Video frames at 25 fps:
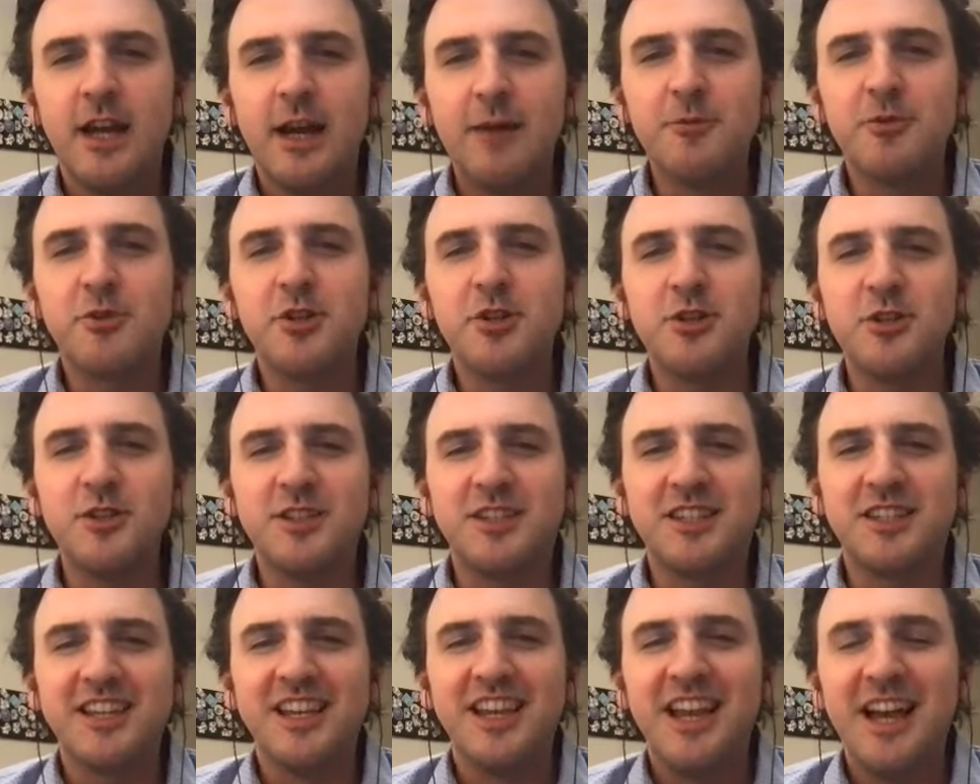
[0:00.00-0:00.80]
I'm sure
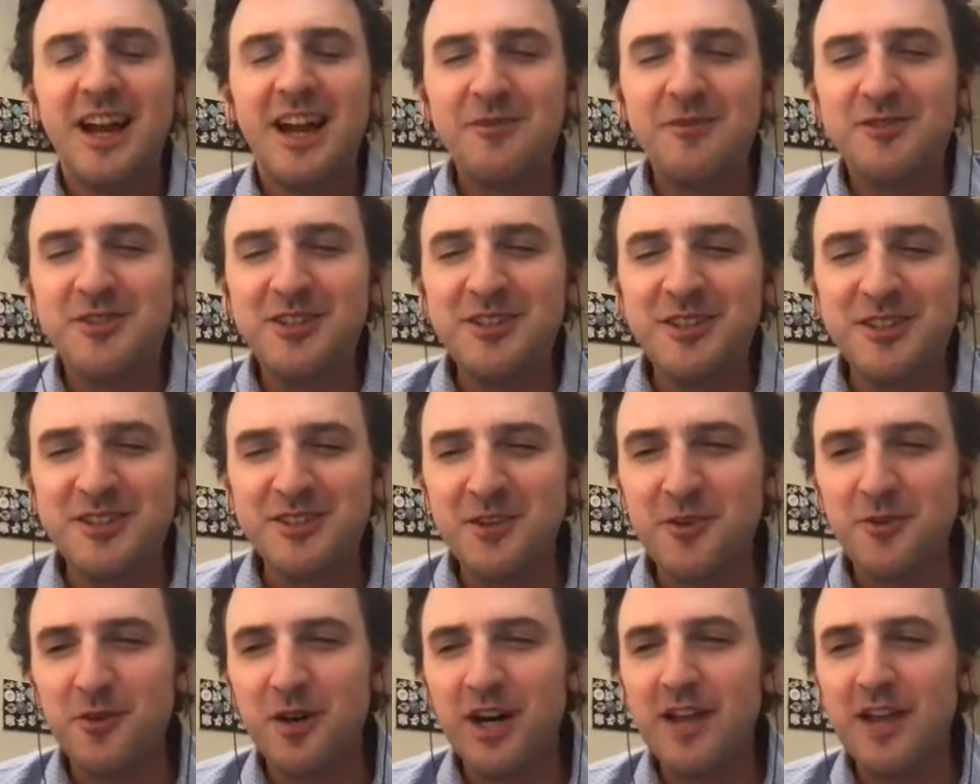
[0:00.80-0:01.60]
there's I'm sure
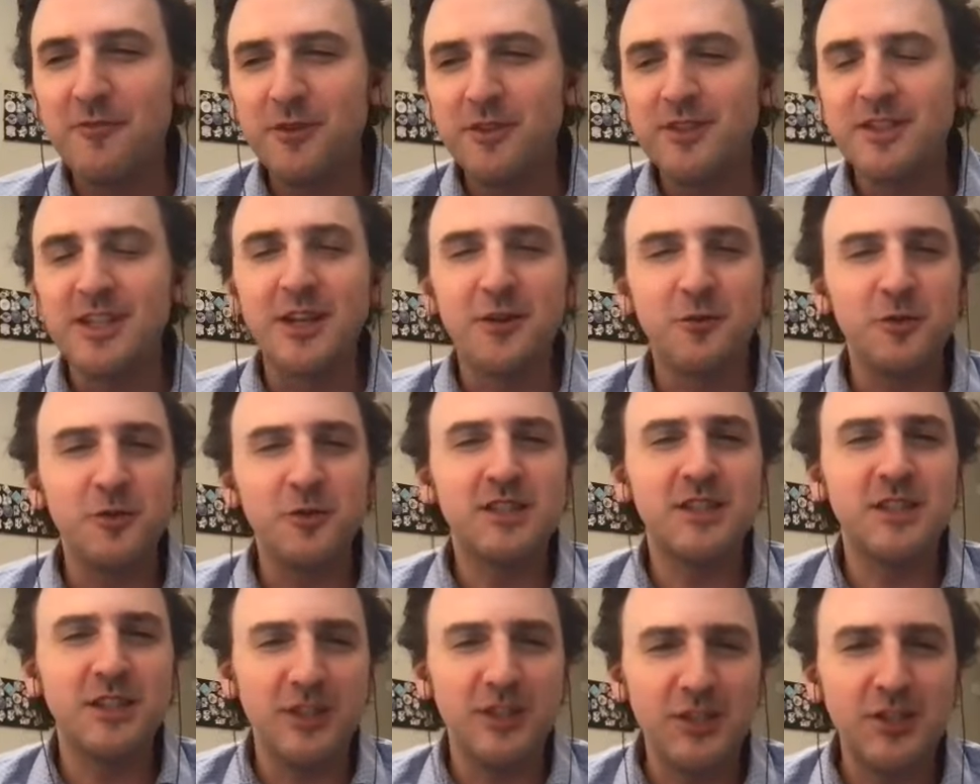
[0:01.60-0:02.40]
there's a wife who's like,
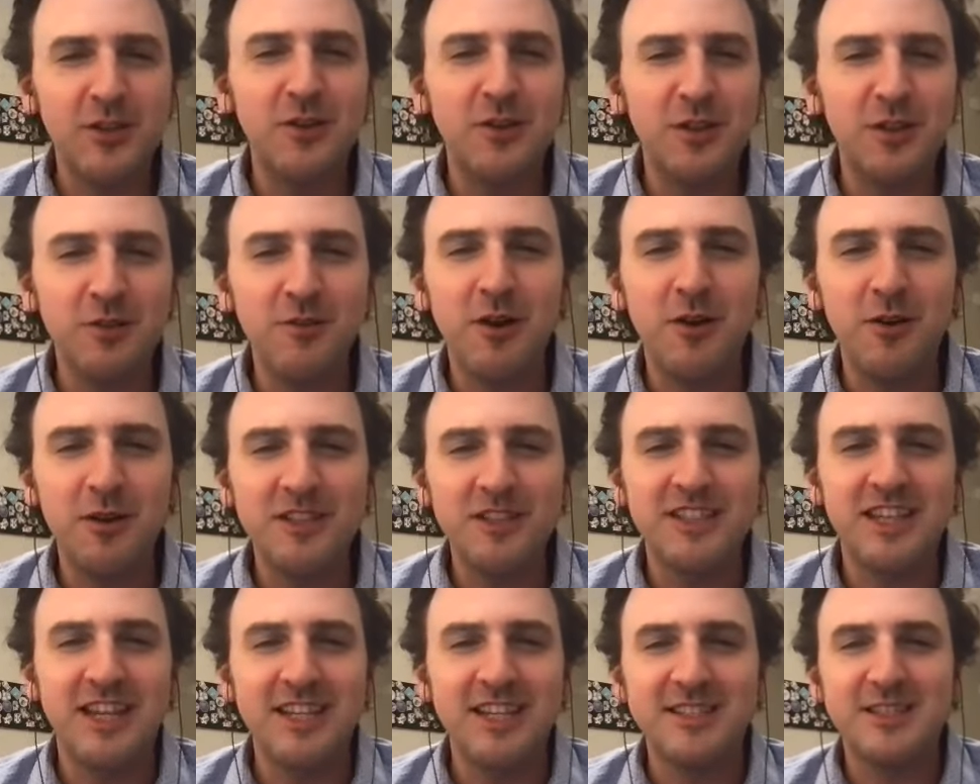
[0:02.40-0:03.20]
"Was it you? You're
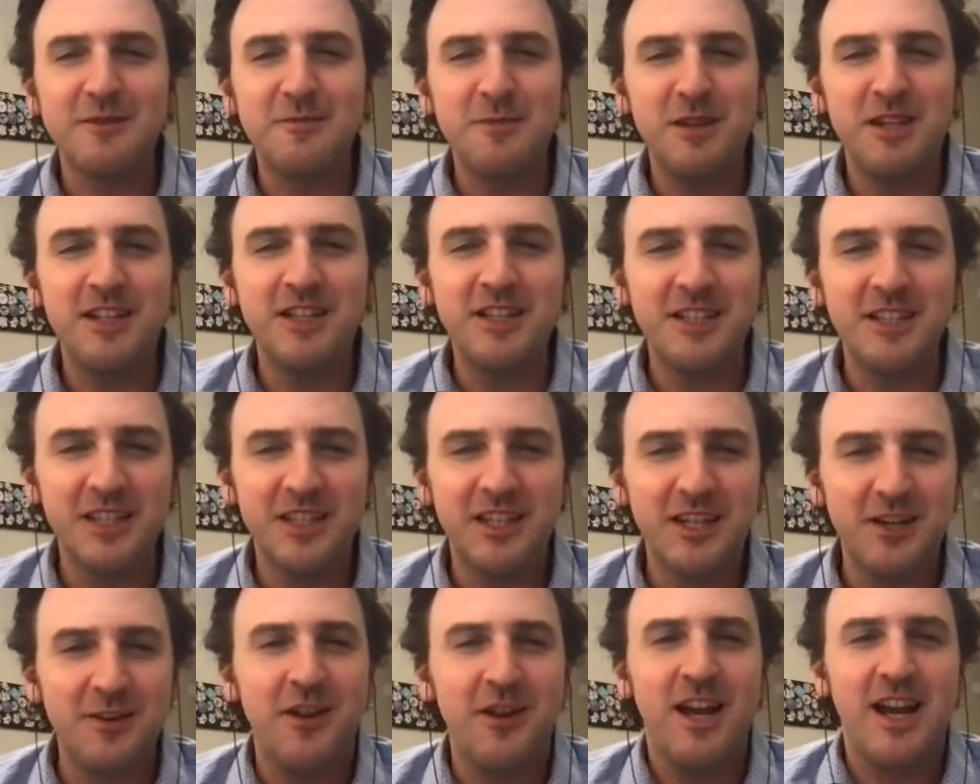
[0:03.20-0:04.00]
always asking me to
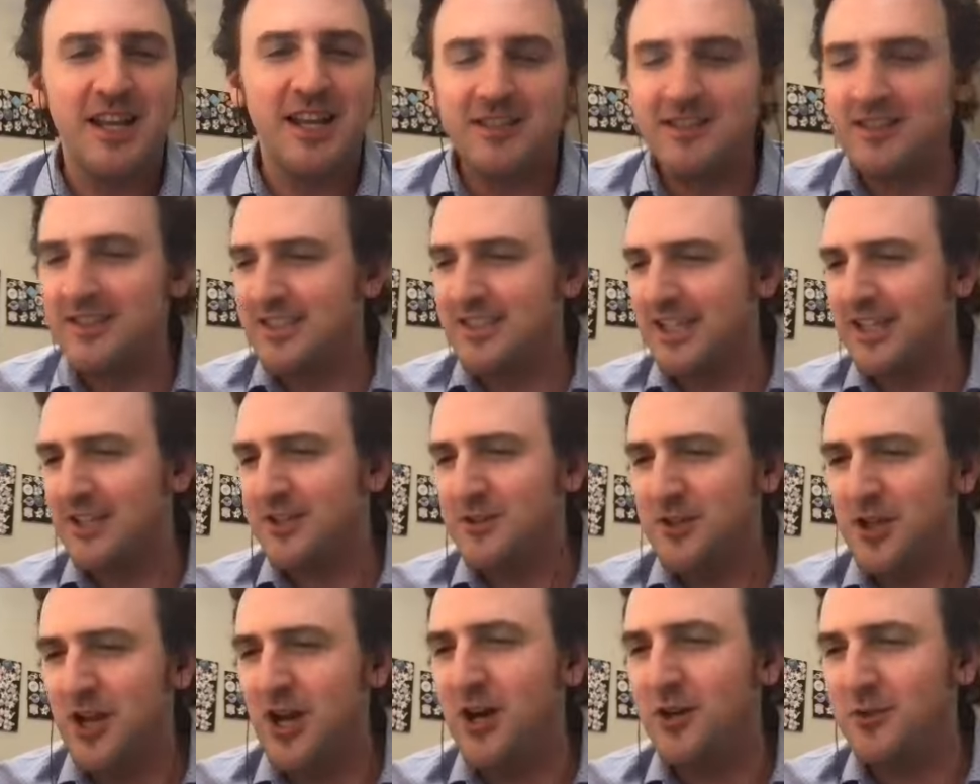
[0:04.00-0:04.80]
lick your ass." He's
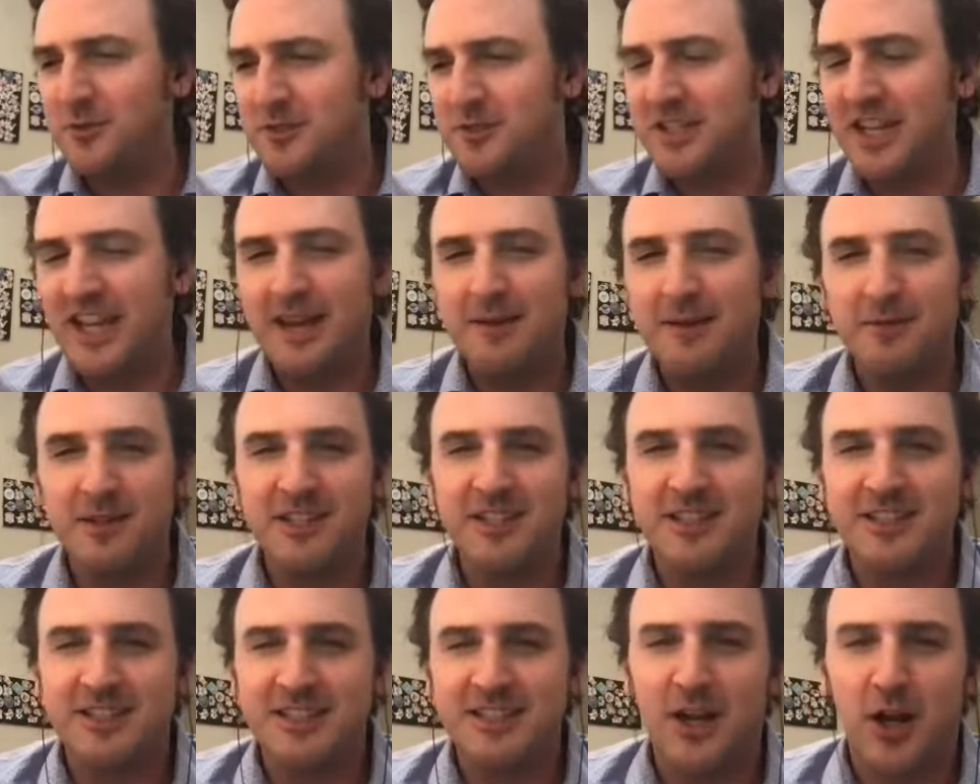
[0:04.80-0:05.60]
like, "No, damn
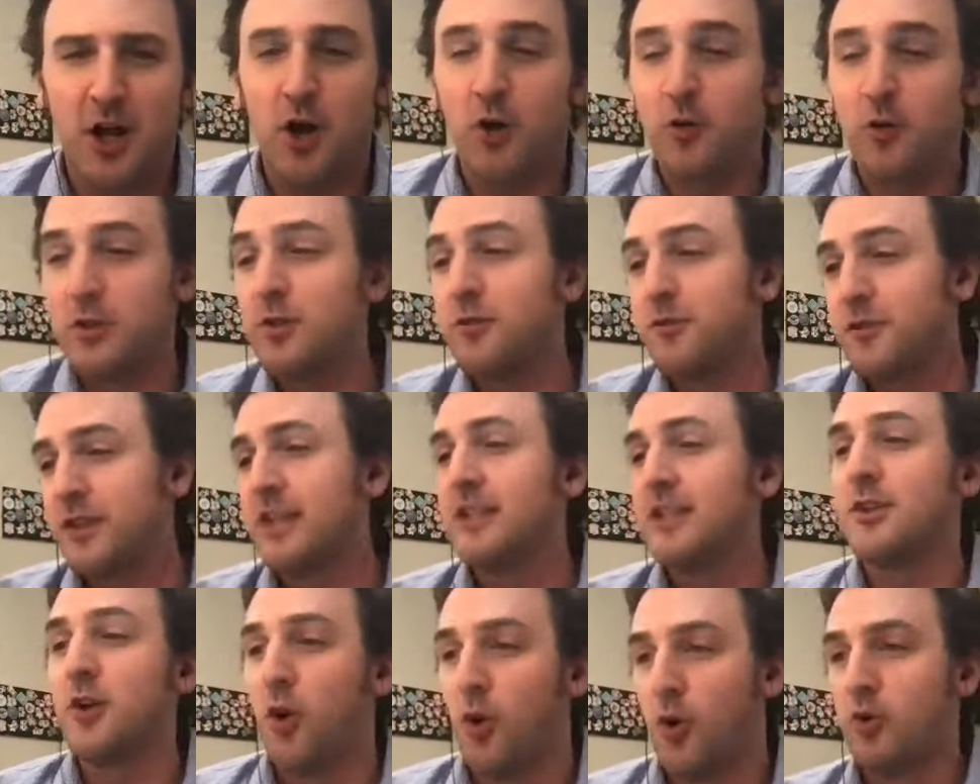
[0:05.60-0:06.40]
it, it's not." Oh, you
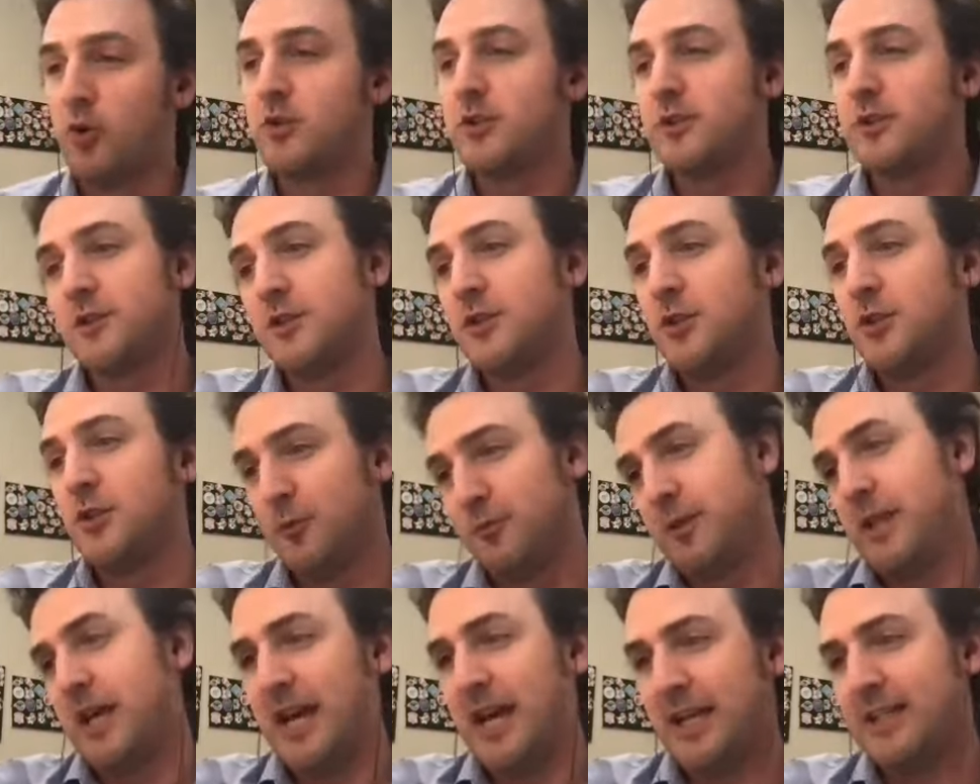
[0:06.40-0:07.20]
think the orange is the
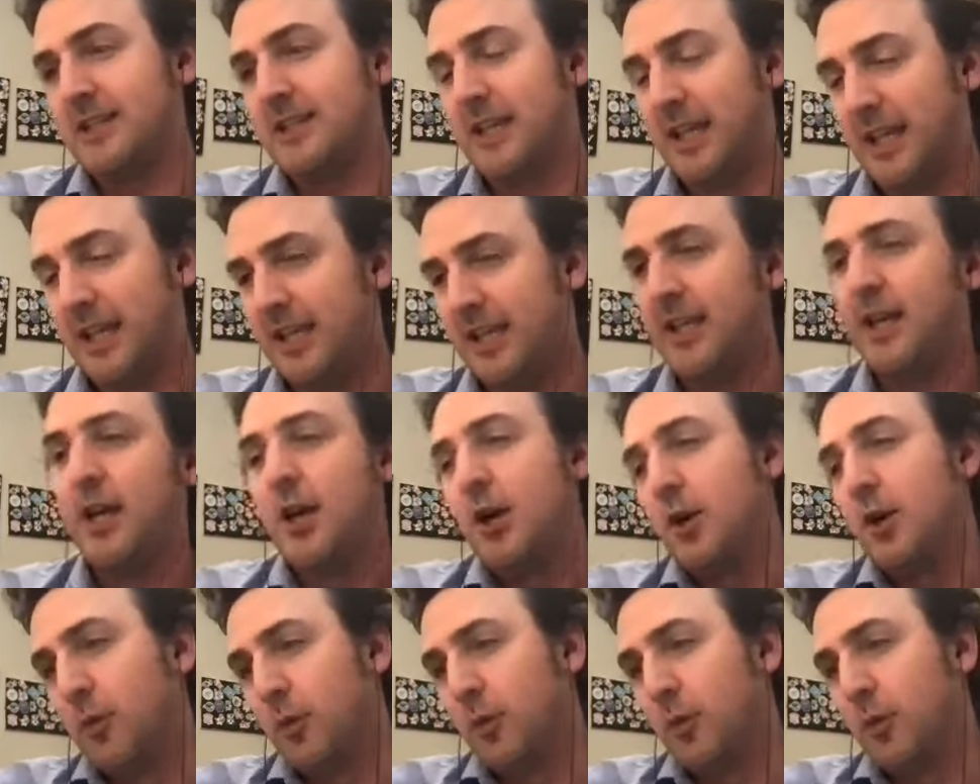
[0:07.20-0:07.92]
new black lady?